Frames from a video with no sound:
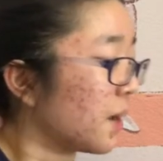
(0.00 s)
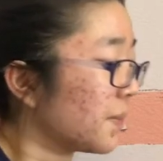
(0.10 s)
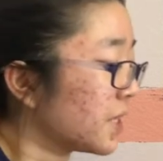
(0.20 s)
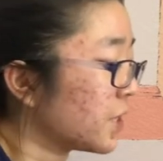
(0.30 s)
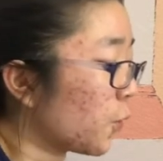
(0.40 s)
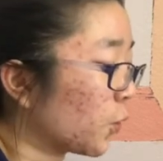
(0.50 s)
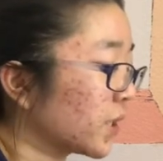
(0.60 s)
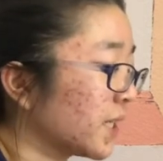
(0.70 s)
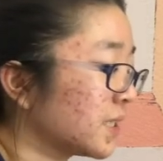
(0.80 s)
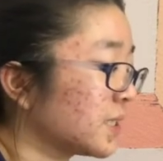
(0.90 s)
he
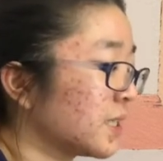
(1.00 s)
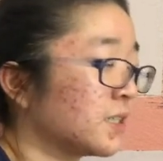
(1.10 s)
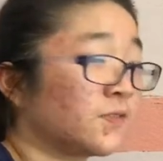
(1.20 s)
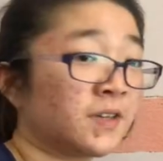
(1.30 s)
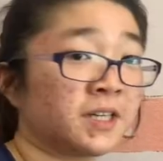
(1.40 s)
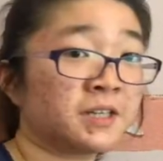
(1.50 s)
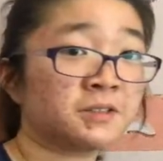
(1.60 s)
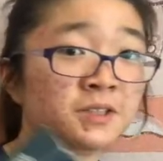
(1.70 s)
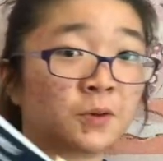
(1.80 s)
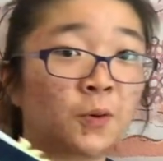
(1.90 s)
organizes his
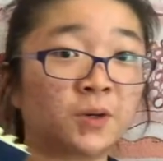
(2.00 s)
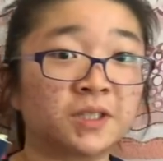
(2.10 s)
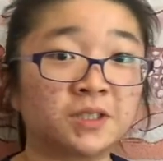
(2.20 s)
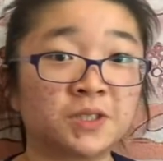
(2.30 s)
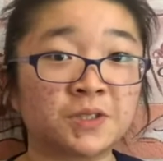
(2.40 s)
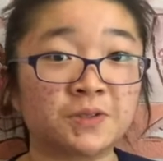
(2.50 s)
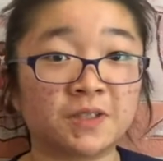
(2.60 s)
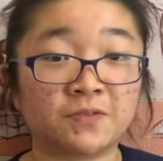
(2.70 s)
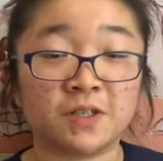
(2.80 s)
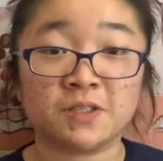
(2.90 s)
videos according to
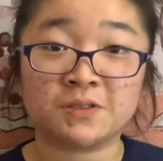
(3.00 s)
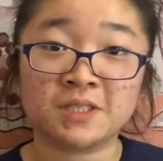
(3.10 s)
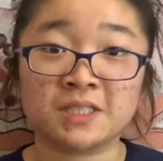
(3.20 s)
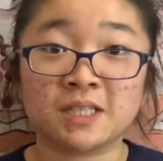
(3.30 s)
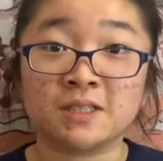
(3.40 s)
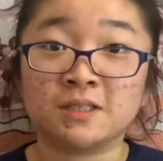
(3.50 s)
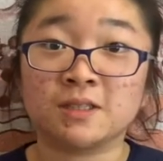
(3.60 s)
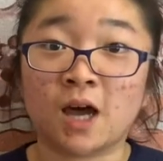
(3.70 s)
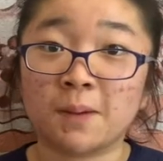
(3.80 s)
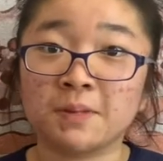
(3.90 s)
different units and
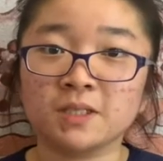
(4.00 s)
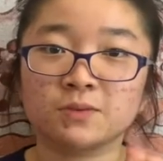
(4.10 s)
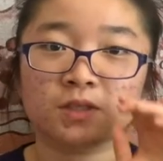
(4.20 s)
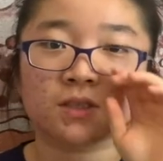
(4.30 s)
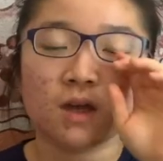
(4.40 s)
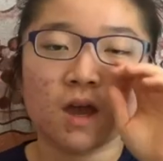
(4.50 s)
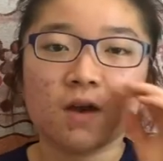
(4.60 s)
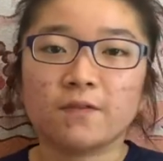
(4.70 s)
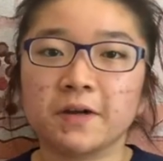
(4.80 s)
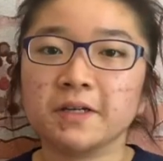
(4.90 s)
topics, which is
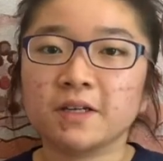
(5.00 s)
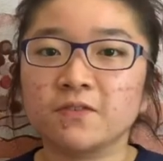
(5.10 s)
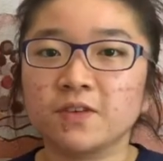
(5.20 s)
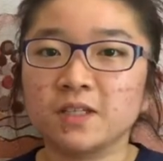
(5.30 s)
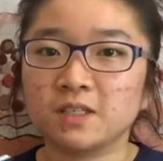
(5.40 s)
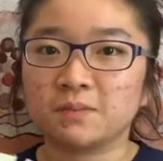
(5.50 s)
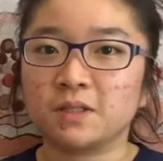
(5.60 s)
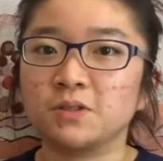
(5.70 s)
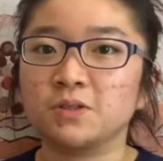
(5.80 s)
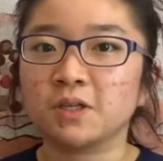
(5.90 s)
very convenient
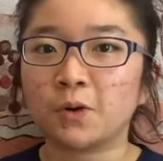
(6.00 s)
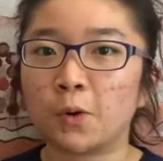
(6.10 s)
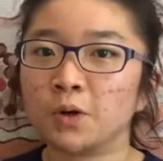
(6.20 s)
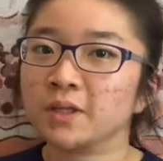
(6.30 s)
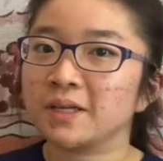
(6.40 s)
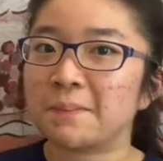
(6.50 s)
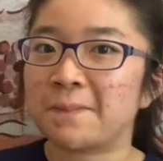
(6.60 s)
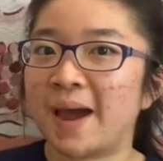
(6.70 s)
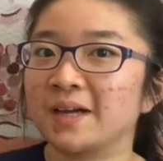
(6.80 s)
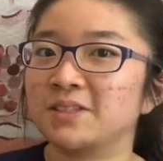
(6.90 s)
because you can correlate it
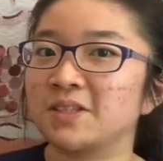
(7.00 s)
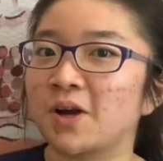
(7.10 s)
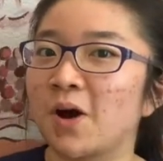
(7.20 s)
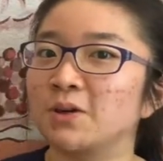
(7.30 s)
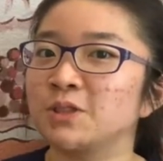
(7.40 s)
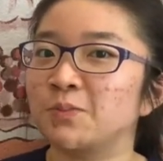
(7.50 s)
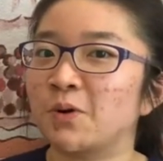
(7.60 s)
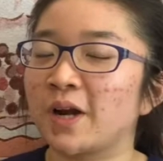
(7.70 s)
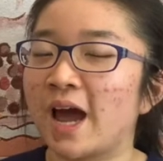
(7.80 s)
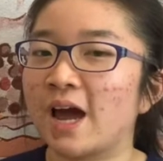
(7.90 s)
back to the College
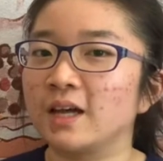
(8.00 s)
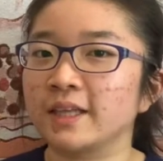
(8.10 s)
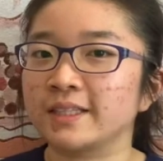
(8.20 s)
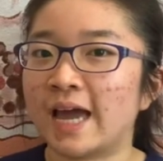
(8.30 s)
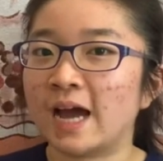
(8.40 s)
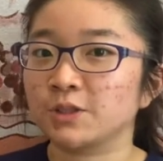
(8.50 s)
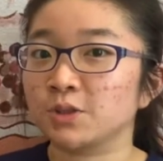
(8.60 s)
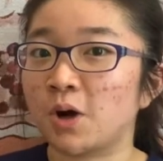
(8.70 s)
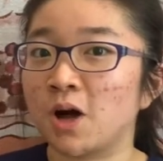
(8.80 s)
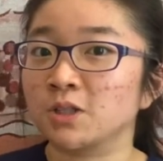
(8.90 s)
Board, like the actual
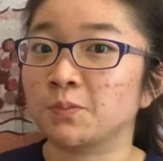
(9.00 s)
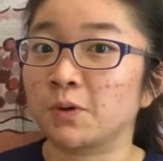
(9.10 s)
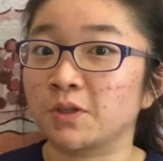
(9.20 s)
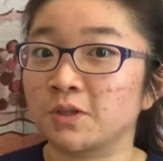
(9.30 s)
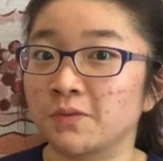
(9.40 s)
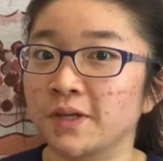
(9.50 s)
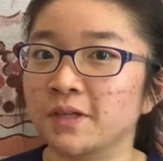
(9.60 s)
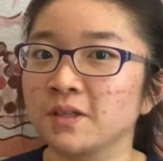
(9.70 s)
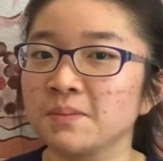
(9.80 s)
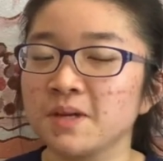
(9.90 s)
College Board
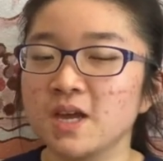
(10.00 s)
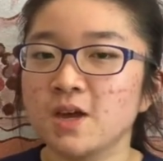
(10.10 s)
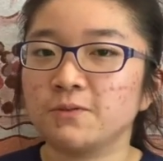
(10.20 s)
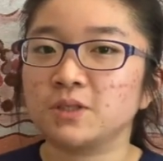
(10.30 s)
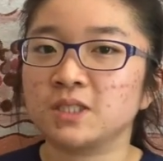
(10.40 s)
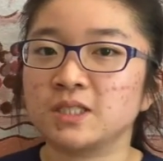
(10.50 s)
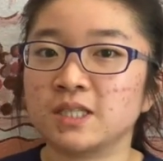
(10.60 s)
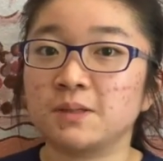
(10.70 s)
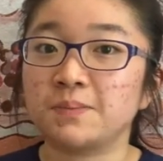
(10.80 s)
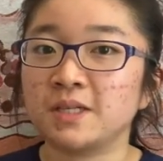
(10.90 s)
curriculum, which is
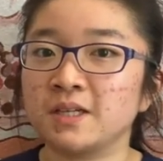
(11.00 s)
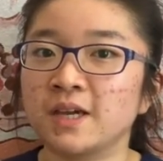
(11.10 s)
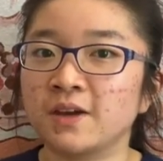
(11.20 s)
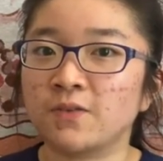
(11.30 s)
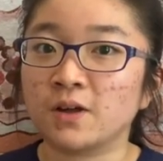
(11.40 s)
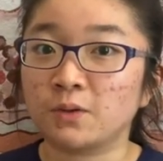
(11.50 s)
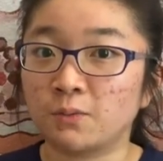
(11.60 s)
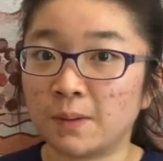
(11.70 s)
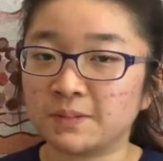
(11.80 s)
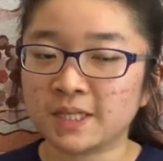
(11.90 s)
in a PDF on the
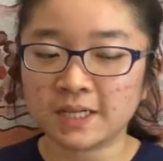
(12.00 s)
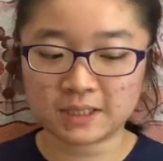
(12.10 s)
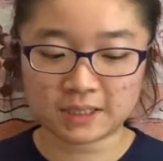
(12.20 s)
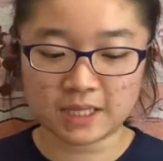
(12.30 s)
website.